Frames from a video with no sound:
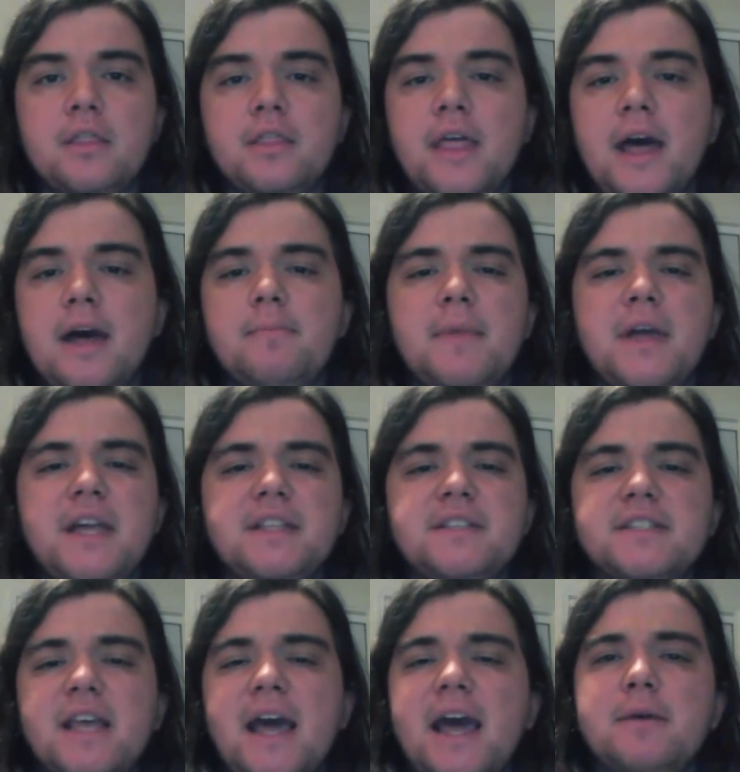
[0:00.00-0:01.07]
That
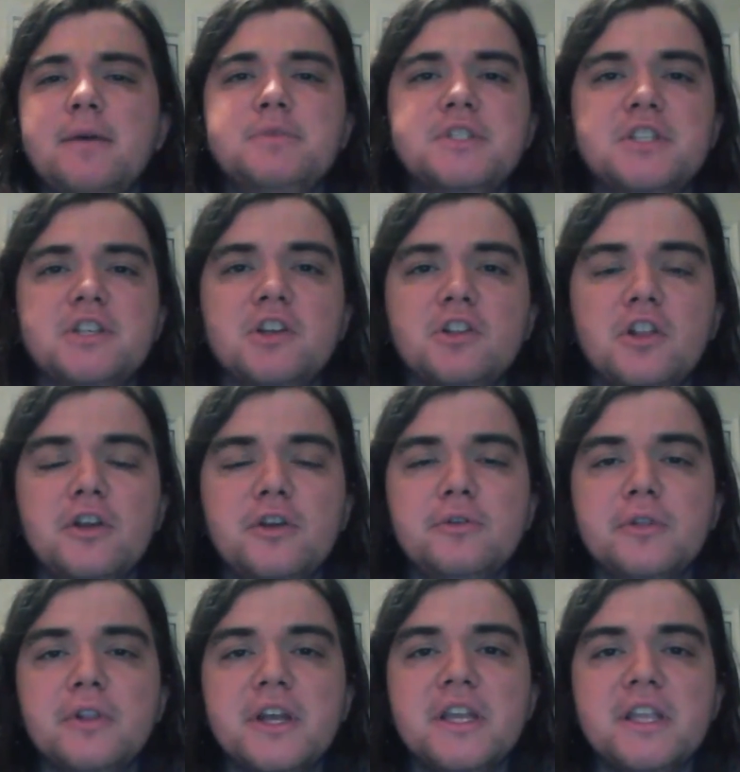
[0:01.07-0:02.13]
means
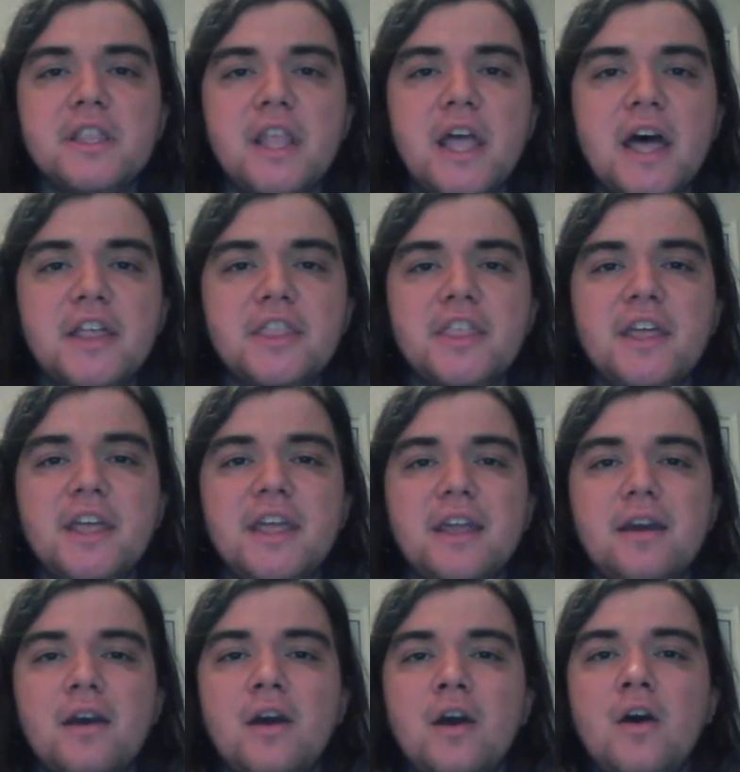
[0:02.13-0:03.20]
absolutely
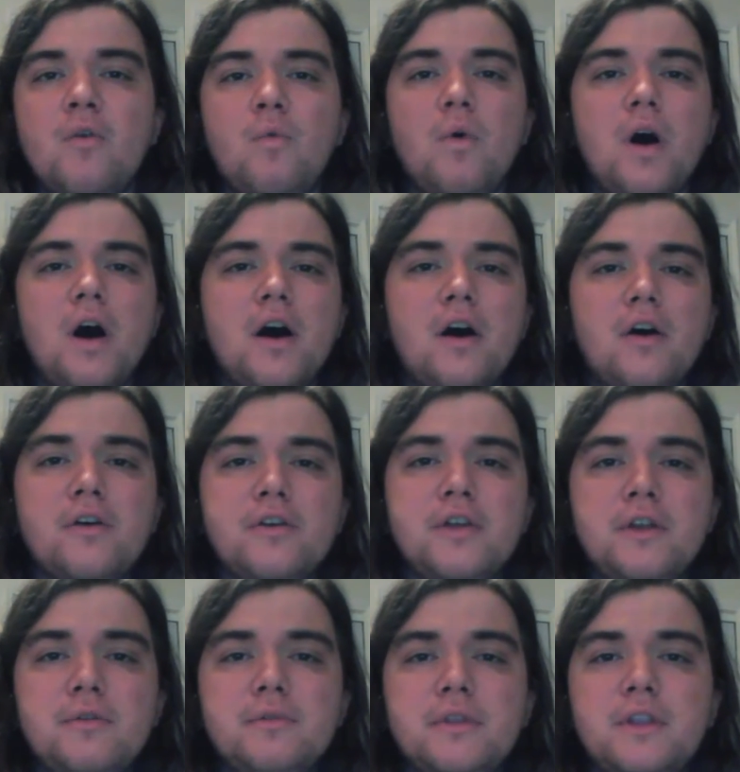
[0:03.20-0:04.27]
nothing. What are
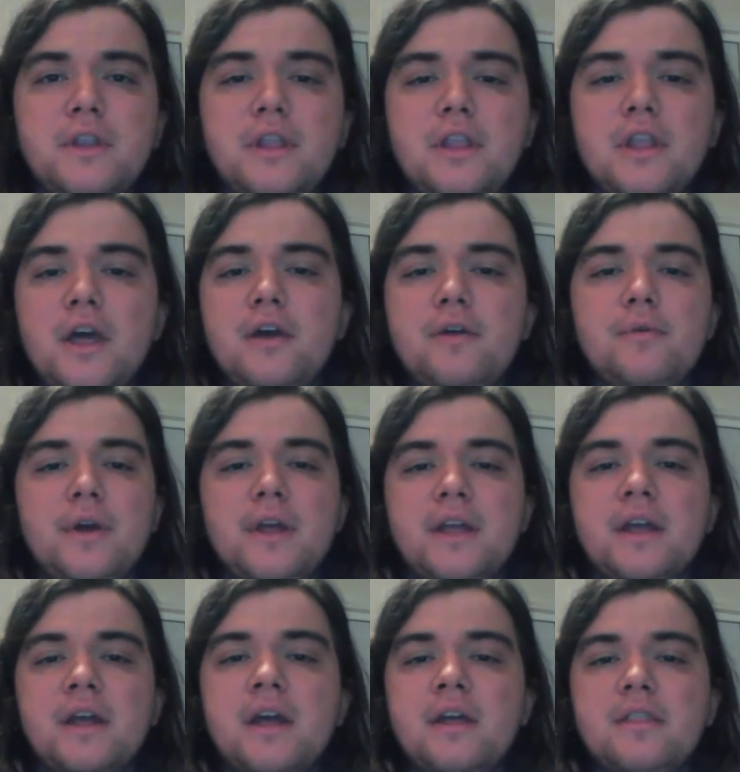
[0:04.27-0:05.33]
you
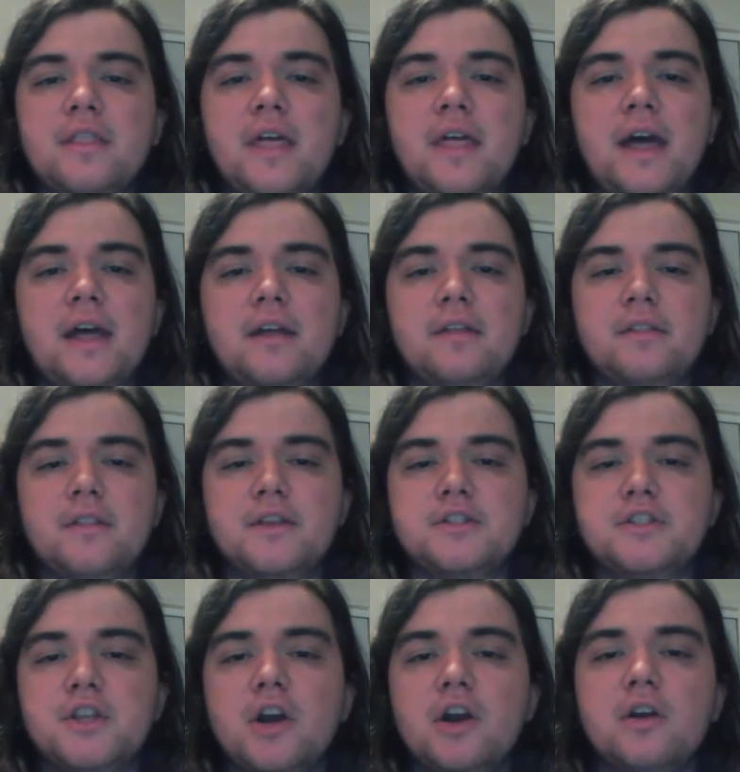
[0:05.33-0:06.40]
doing that
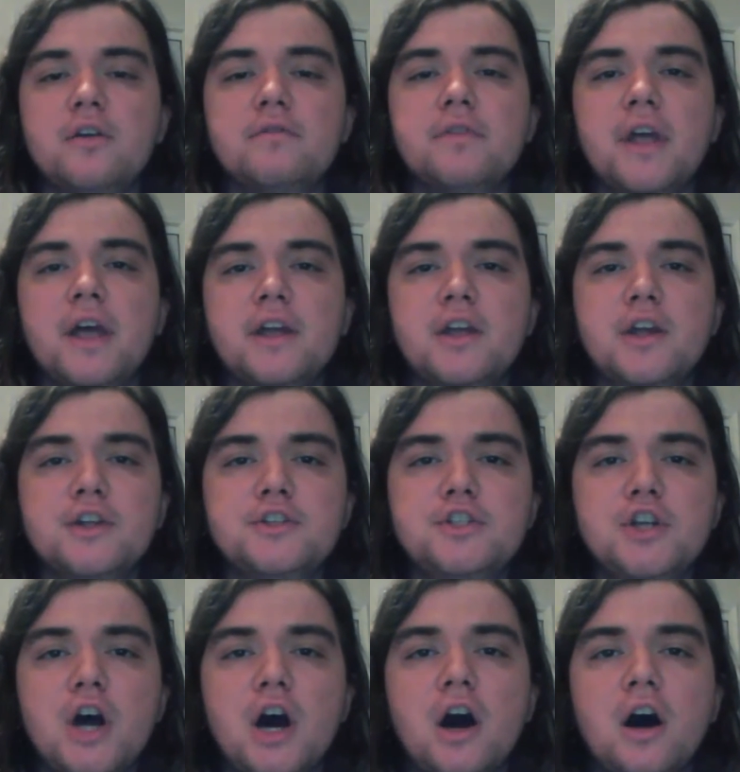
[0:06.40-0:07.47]
deserved a good
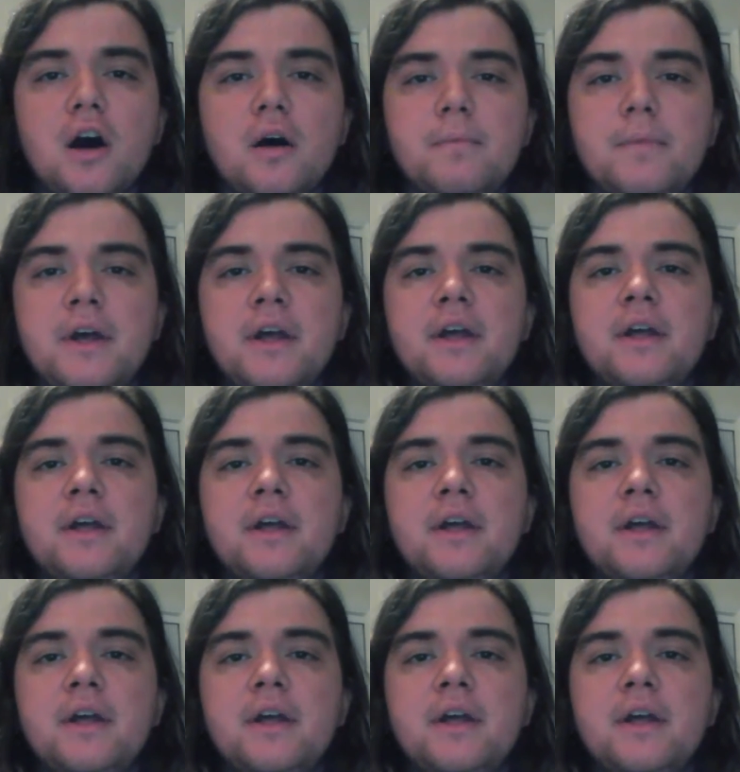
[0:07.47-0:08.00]
job?